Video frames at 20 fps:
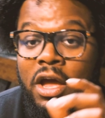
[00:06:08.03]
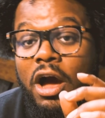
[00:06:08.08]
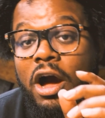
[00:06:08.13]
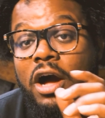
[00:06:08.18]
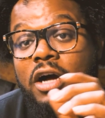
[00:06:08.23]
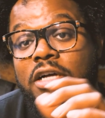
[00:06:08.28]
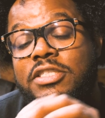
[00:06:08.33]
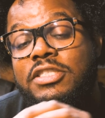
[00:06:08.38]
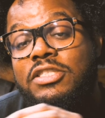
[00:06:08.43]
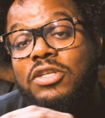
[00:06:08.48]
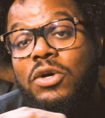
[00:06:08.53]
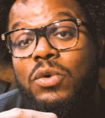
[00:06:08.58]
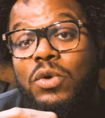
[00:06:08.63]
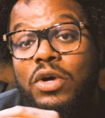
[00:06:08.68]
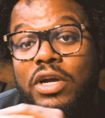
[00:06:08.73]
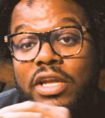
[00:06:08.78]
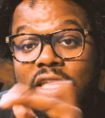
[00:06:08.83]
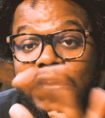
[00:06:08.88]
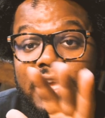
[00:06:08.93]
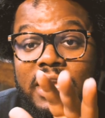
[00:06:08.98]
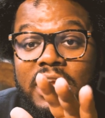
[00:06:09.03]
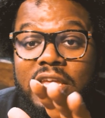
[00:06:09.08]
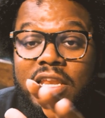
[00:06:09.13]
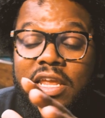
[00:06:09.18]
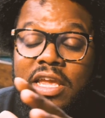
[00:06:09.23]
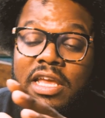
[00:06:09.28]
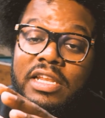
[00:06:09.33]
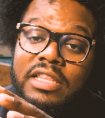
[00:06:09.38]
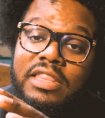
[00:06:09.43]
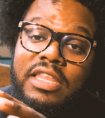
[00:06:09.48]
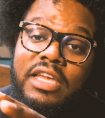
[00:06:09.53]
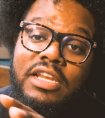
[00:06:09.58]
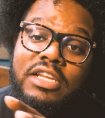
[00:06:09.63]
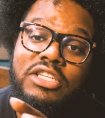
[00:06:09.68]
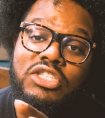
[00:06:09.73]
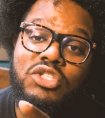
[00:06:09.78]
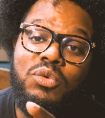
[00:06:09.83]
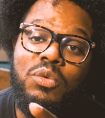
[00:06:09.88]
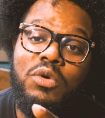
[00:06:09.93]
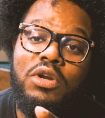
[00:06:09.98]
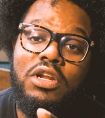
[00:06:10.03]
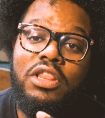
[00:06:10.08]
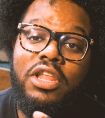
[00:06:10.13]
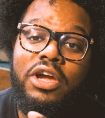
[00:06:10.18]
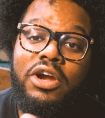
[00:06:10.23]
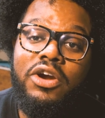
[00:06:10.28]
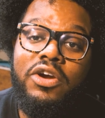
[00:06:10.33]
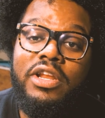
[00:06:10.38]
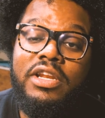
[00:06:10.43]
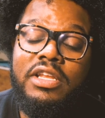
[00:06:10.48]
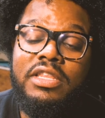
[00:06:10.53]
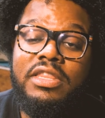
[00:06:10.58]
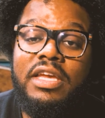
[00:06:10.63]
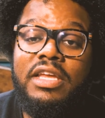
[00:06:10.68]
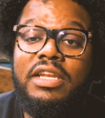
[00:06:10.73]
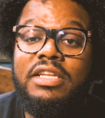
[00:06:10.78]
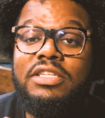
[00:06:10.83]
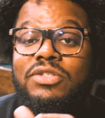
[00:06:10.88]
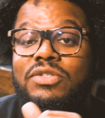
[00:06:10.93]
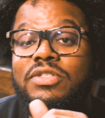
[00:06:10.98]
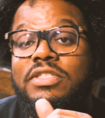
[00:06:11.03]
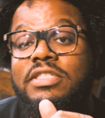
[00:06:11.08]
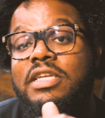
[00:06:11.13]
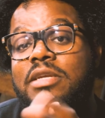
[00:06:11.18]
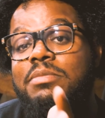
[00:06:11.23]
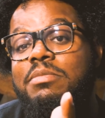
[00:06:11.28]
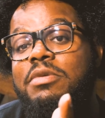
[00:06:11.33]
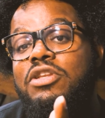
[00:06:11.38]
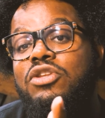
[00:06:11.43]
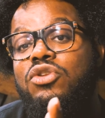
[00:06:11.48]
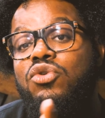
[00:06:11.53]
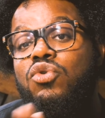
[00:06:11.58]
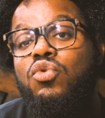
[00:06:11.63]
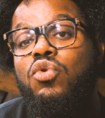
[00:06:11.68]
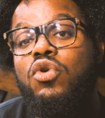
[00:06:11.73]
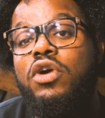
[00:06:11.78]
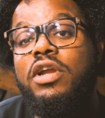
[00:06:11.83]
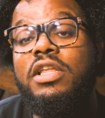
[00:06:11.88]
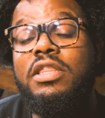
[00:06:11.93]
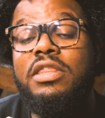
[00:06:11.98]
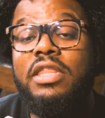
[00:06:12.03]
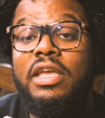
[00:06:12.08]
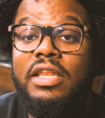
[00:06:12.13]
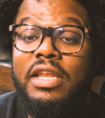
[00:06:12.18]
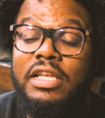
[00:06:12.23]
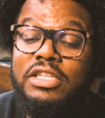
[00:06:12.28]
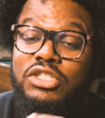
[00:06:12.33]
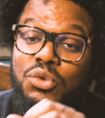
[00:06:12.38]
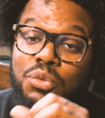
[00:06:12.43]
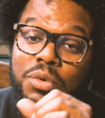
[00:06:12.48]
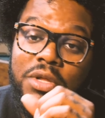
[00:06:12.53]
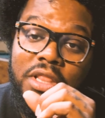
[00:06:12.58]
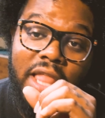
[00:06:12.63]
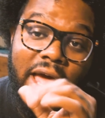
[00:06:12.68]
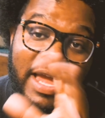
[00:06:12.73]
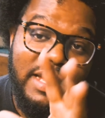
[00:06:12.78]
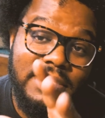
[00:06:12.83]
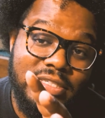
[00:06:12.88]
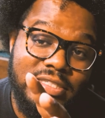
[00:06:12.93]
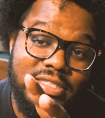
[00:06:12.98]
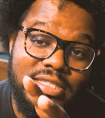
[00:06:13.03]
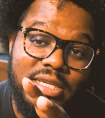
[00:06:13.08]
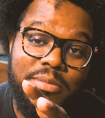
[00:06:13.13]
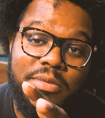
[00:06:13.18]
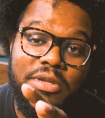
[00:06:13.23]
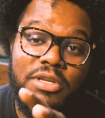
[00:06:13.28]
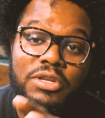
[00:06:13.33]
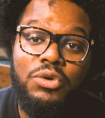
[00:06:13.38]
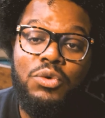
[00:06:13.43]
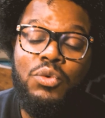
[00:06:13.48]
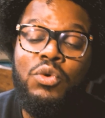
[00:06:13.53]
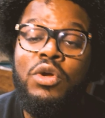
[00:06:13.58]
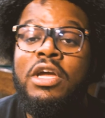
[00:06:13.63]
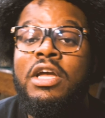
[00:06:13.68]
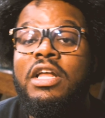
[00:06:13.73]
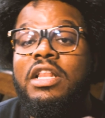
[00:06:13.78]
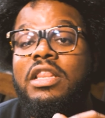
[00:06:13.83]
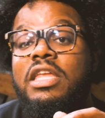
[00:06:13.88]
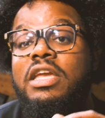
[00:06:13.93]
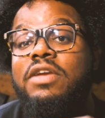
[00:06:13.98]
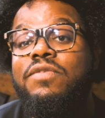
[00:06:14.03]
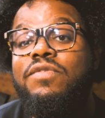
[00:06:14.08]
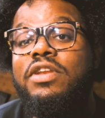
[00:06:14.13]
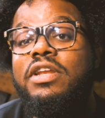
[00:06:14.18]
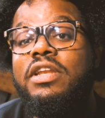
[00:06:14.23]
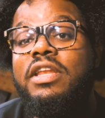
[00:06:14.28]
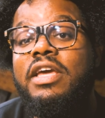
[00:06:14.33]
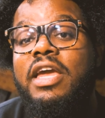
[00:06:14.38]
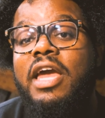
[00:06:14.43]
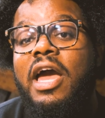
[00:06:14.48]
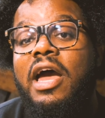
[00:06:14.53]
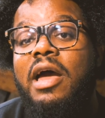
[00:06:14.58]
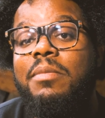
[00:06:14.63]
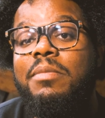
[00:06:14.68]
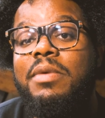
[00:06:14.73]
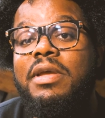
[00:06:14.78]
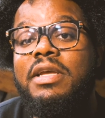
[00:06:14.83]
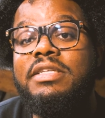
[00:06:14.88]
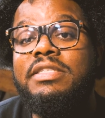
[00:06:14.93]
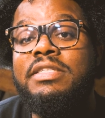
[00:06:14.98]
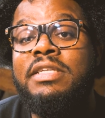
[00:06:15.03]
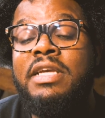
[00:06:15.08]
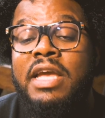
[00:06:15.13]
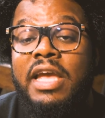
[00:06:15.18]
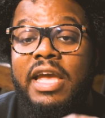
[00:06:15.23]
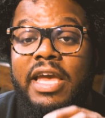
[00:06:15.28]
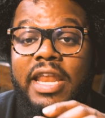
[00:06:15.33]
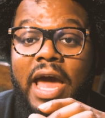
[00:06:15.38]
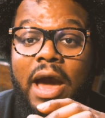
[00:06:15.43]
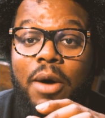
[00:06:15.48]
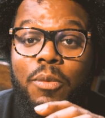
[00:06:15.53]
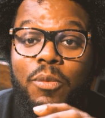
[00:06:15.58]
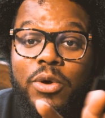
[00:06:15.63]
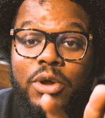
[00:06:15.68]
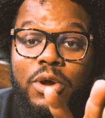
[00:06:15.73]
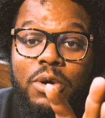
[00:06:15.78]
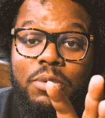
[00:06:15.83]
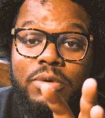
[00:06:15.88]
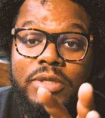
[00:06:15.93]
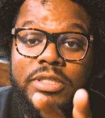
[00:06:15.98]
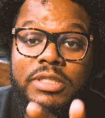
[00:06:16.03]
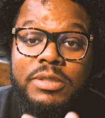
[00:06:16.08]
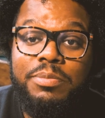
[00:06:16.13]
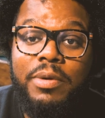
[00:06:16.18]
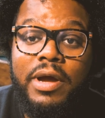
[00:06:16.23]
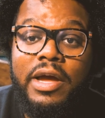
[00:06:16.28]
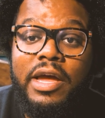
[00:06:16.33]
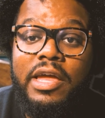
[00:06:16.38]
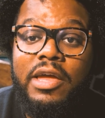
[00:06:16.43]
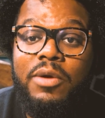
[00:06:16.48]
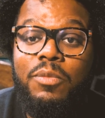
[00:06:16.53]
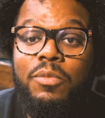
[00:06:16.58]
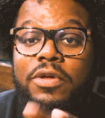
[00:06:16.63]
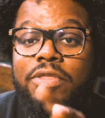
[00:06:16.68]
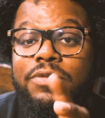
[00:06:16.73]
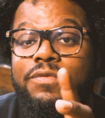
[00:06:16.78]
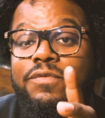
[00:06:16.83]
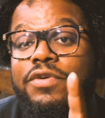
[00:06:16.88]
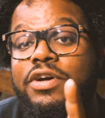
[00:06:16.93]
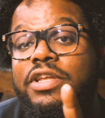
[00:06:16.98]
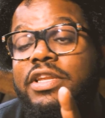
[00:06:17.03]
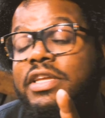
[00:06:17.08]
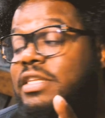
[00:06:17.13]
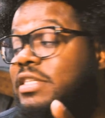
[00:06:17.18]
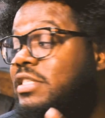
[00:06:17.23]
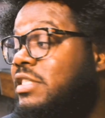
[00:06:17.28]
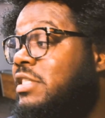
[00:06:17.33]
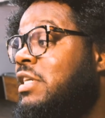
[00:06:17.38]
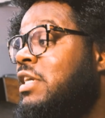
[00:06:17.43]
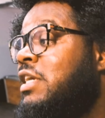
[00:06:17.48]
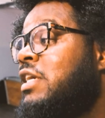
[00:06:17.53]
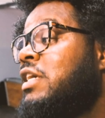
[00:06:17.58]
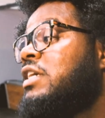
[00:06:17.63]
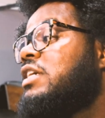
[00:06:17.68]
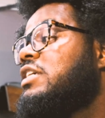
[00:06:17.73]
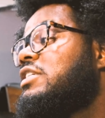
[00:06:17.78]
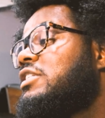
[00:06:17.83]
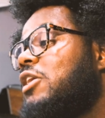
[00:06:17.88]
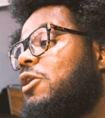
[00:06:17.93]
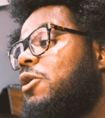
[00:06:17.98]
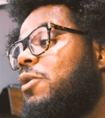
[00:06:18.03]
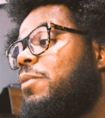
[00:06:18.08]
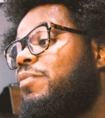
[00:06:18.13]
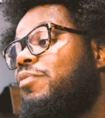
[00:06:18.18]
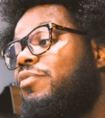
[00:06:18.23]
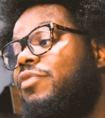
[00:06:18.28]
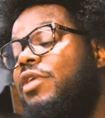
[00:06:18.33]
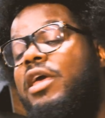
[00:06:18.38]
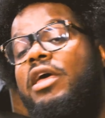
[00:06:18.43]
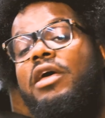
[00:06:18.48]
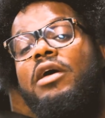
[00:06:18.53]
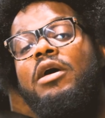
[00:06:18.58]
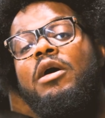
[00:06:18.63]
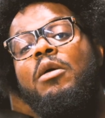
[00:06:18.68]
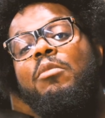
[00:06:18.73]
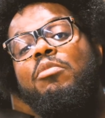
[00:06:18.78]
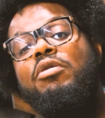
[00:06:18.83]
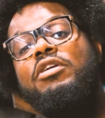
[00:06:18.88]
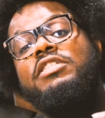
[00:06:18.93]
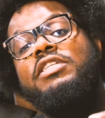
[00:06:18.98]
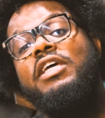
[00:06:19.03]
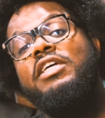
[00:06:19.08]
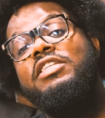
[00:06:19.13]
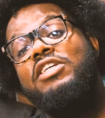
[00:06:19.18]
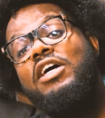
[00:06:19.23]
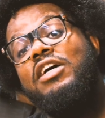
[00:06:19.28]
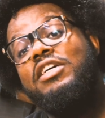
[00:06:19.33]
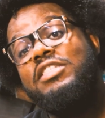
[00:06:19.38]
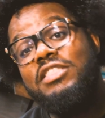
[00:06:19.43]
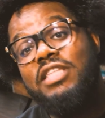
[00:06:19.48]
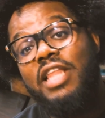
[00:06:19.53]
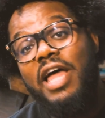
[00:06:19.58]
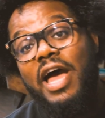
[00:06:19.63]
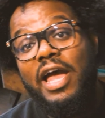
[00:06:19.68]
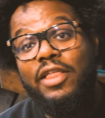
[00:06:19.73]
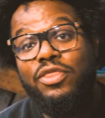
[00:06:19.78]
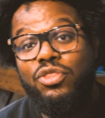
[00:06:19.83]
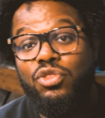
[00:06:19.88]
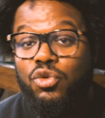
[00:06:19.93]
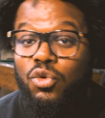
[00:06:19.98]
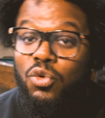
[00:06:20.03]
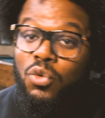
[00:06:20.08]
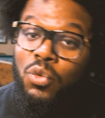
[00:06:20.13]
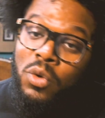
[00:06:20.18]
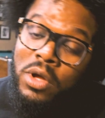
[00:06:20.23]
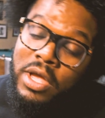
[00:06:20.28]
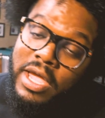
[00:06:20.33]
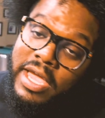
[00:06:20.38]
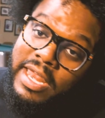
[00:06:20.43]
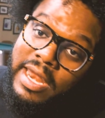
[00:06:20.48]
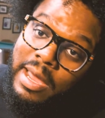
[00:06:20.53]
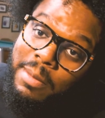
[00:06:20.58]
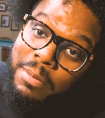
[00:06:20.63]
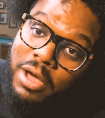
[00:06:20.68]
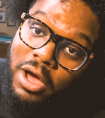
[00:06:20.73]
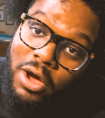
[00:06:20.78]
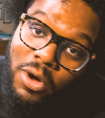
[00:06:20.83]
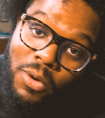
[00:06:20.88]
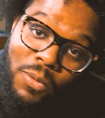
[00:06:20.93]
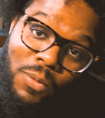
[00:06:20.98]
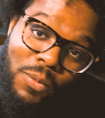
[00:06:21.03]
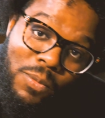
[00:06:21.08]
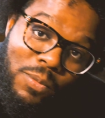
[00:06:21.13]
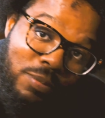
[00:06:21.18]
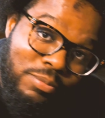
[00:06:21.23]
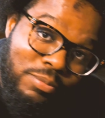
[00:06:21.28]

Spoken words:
Also, again, anything that you want to learn, anything that you see me do, or anything that you would like to see me do, leave it in the comments, and I will respond with footage. So, yeah, appreciate y'all sliding through, and I'm gone.